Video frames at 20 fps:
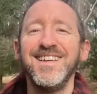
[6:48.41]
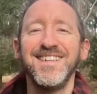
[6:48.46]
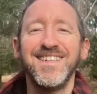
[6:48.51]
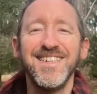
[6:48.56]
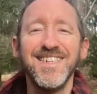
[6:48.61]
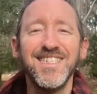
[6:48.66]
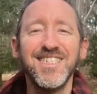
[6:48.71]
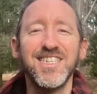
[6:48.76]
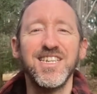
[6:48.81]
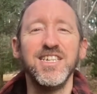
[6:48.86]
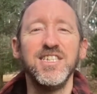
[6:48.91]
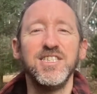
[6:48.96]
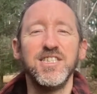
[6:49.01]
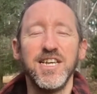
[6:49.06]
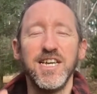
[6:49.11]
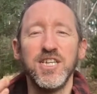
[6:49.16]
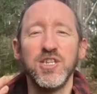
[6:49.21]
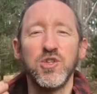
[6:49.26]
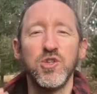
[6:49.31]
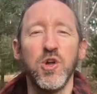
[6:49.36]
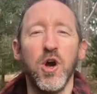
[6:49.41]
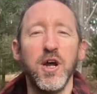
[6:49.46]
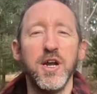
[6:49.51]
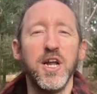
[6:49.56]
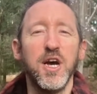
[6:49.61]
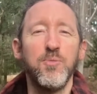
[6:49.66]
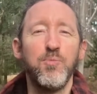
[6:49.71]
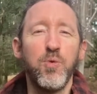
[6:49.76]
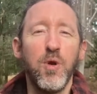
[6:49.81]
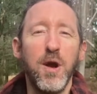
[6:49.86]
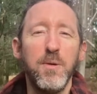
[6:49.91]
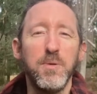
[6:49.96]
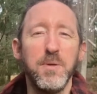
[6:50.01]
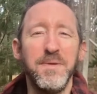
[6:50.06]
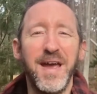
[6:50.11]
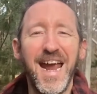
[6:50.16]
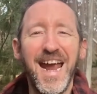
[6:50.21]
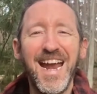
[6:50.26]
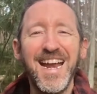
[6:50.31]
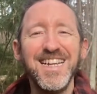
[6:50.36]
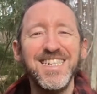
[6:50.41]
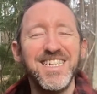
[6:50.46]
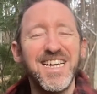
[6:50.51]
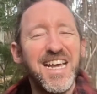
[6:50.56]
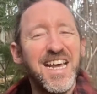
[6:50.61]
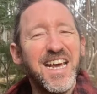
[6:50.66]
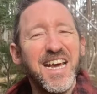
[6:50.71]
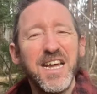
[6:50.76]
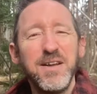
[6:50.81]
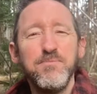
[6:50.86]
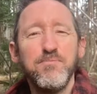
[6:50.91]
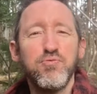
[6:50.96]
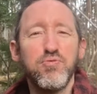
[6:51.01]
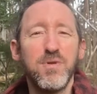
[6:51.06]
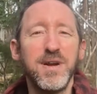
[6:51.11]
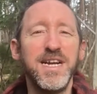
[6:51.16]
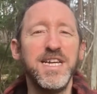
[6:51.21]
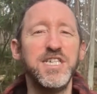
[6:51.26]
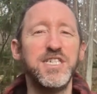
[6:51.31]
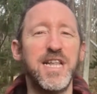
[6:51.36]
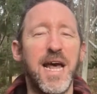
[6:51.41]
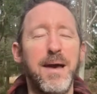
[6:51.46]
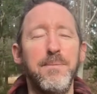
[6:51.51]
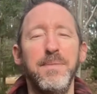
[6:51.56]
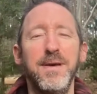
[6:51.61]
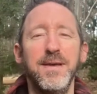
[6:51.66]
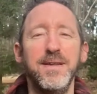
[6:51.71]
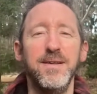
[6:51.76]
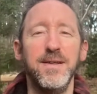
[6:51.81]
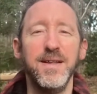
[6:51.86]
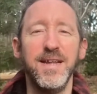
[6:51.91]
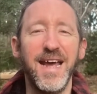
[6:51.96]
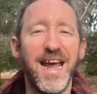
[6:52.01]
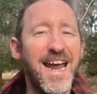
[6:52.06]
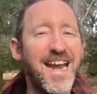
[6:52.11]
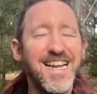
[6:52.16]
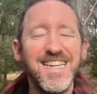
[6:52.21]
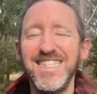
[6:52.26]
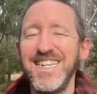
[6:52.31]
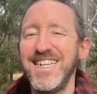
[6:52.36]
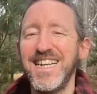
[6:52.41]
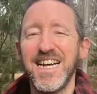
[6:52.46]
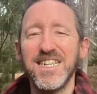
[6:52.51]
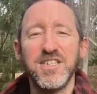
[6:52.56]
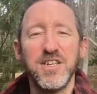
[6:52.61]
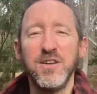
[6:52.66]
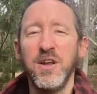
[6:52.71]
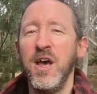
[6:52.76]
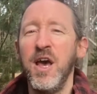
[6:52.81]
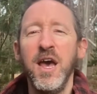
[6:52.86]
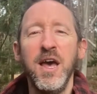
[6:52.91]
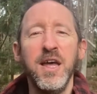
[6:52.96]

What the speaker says: Distance is not a problem. Energy can bridge that. Energy doesn't